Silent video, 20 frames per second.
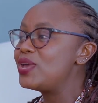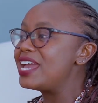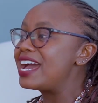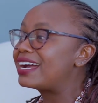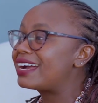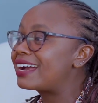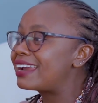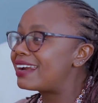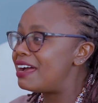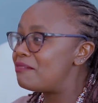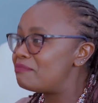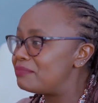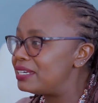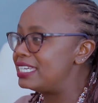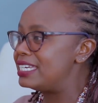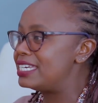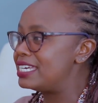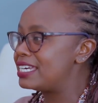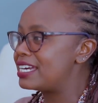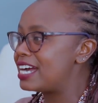We are
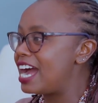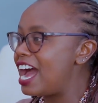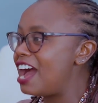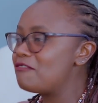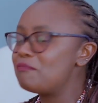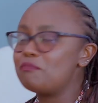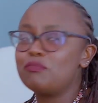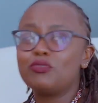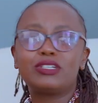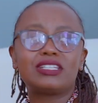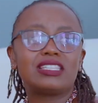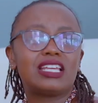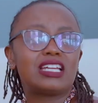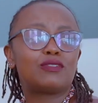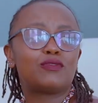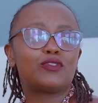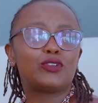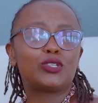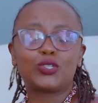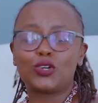crumbling. I've put
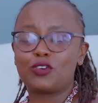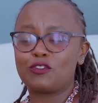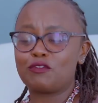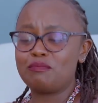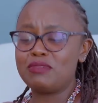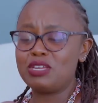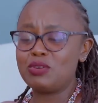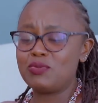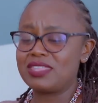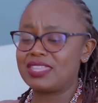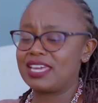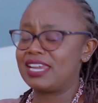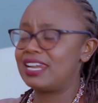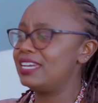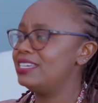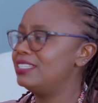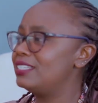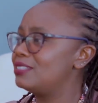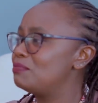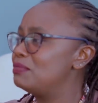that photo of me with a
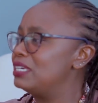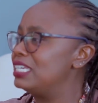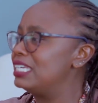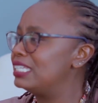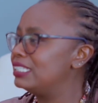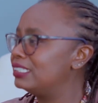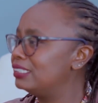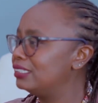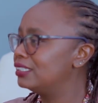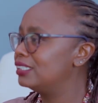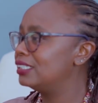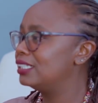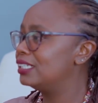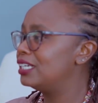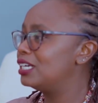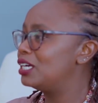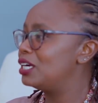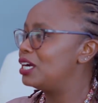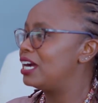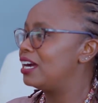nice meal.
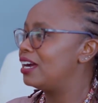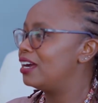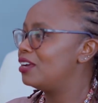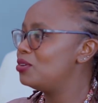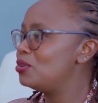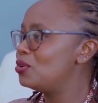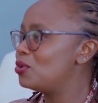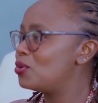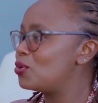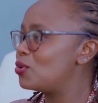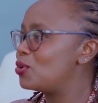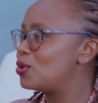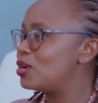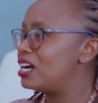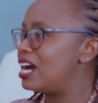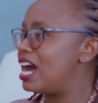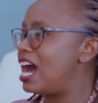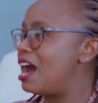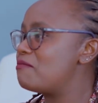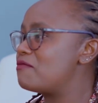You know,
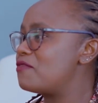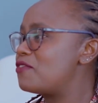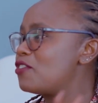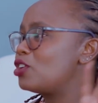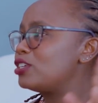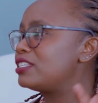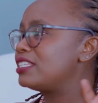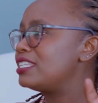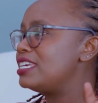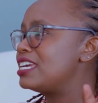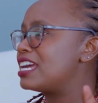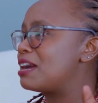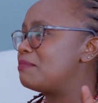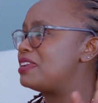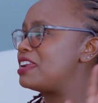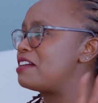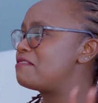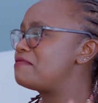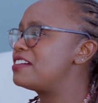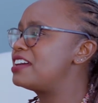I'm flossing,
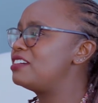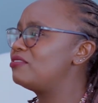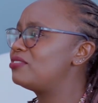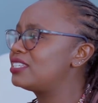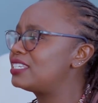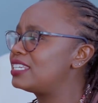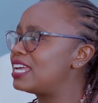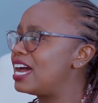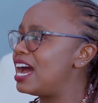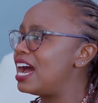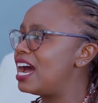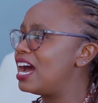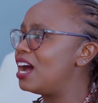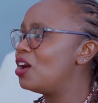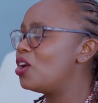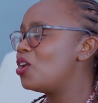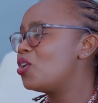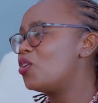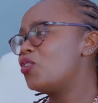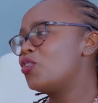I'm in a
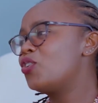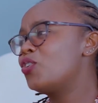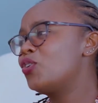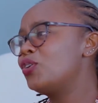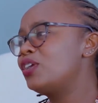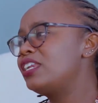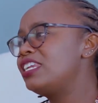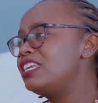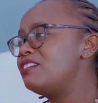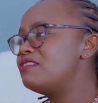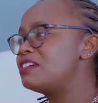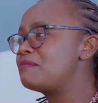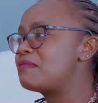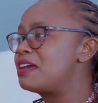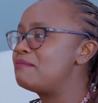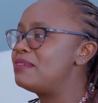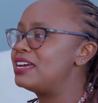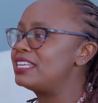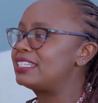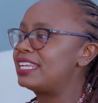5-star, living
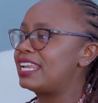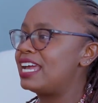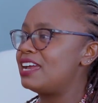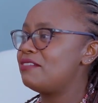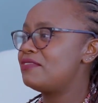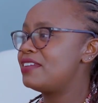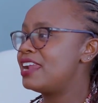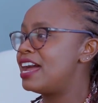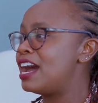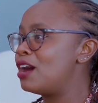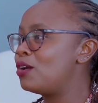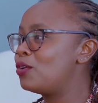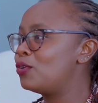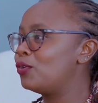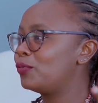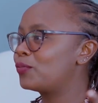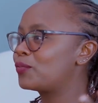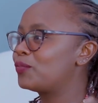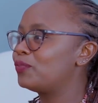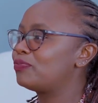my best life
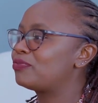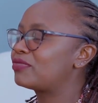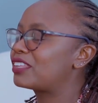now.